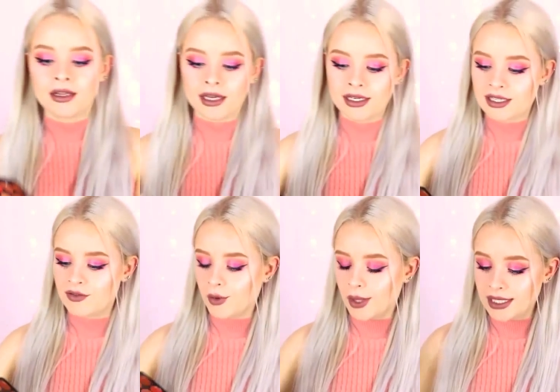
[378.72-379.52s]
There is a
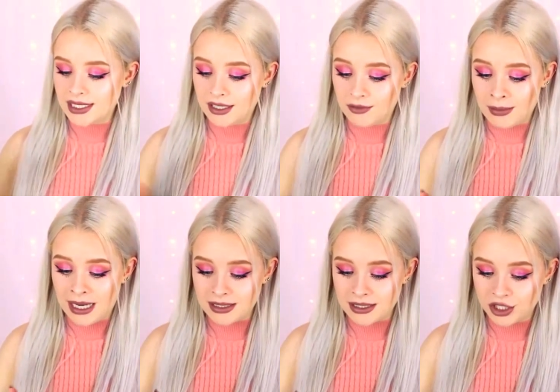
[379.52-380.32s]
variety of
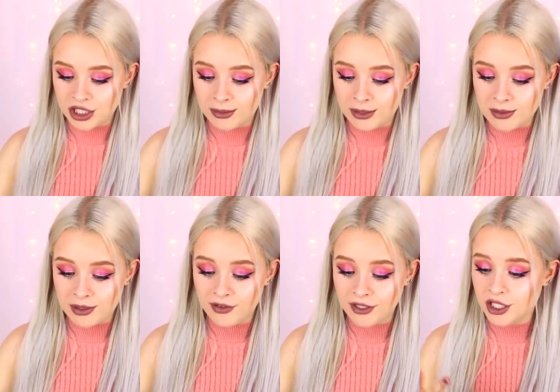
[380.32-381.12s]
mattes and shimmers,
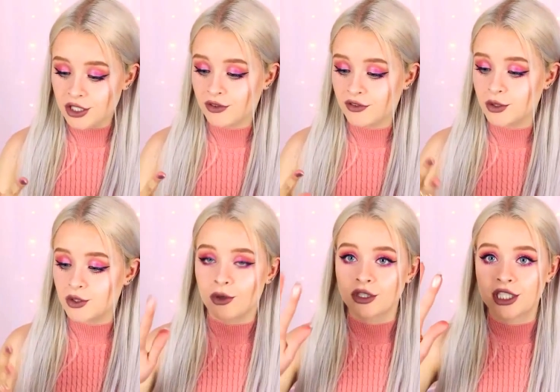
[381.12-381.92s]
but if I just do a few
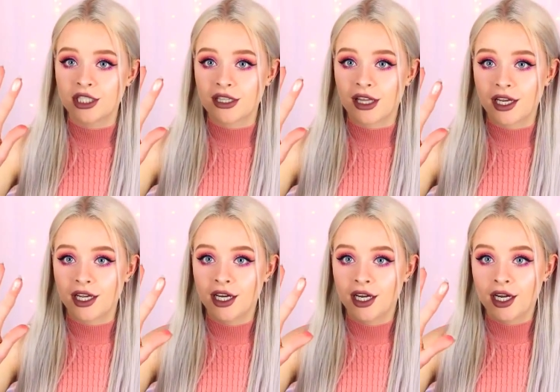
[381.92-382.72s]
swatches,
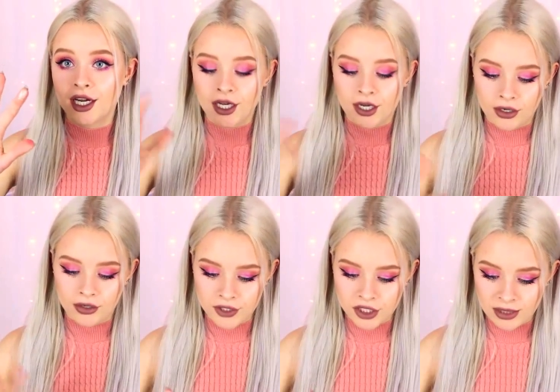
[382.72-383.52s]
like
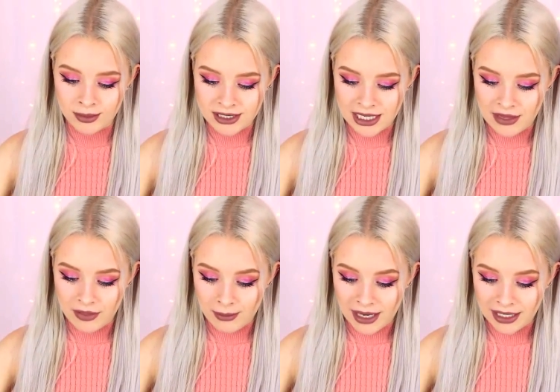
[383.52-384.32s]
of the shimmers and
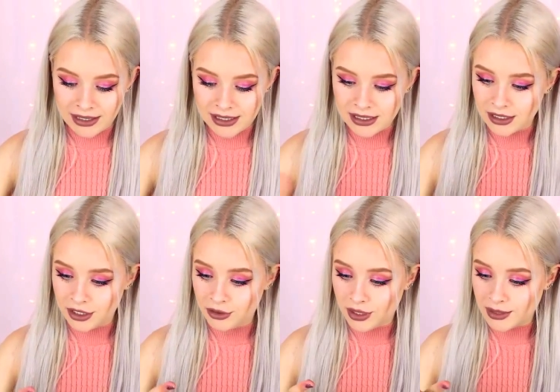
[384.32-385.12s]
the mattes.
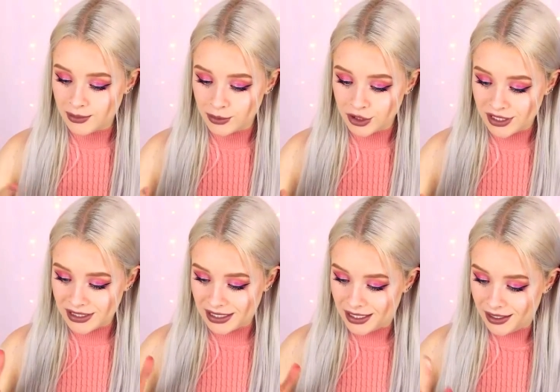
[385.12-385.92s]
You guys will just
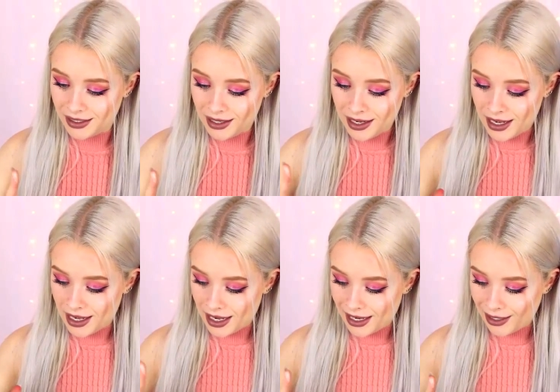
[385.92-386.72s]
see
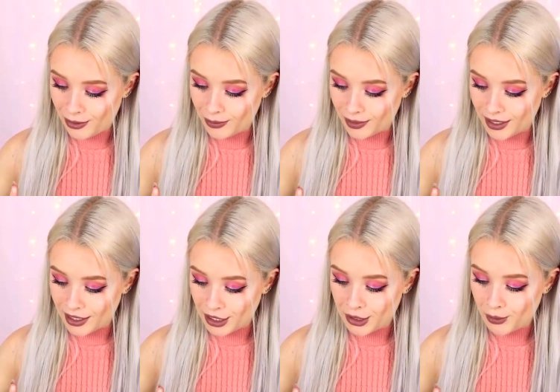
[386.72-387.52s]
how
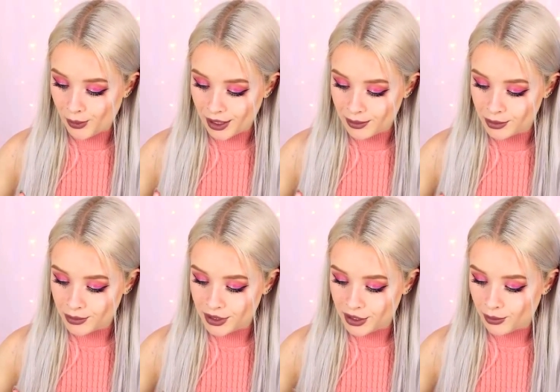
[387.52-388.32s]
like incredible
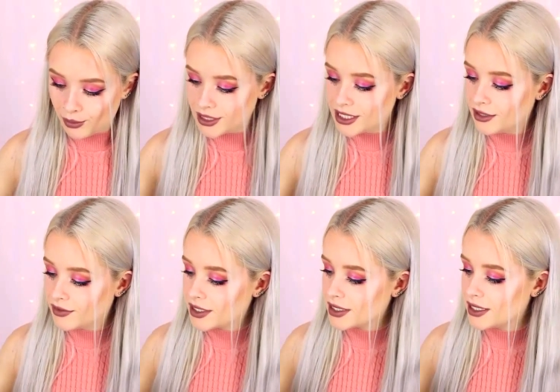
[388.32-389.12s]
the quality
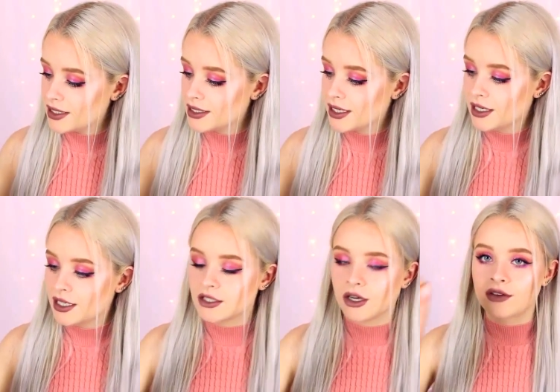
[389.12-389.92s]
of this is.
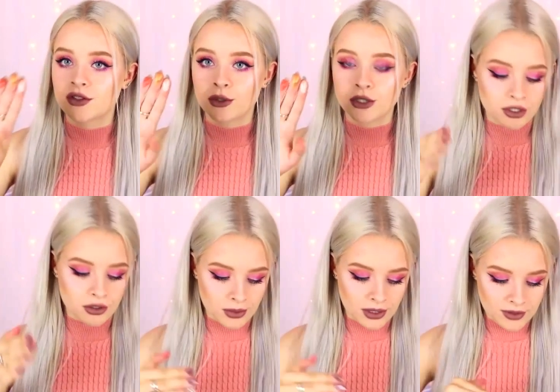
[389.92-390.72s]
So I've
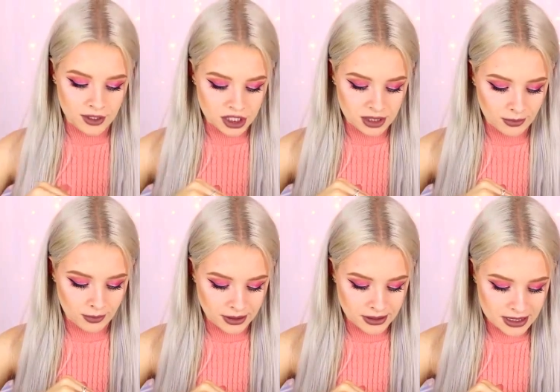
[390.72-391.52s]
swatched three of these shimmer
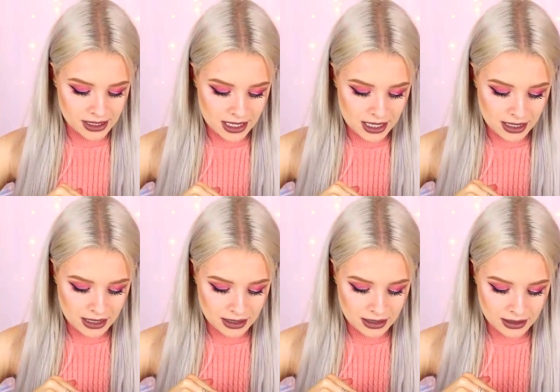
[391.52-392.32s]
ones
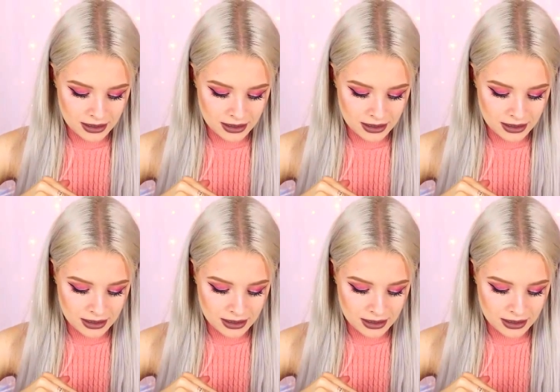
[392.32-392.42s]
here.